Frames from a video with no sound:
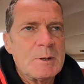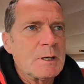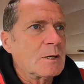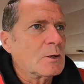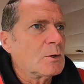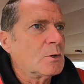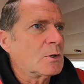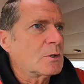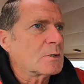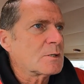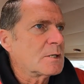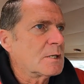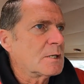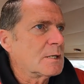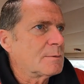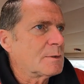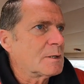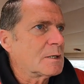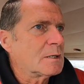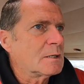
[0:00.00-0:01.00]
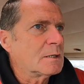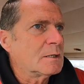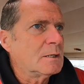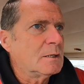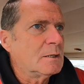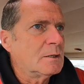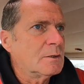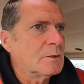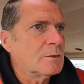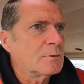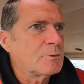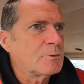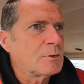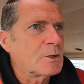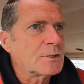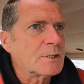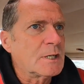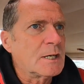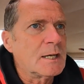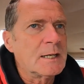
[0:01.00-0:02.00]
big oil terminal on
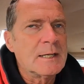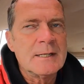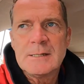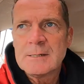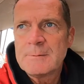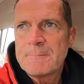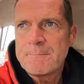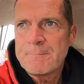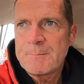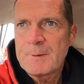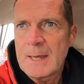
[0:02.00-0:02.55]
Flotter Island,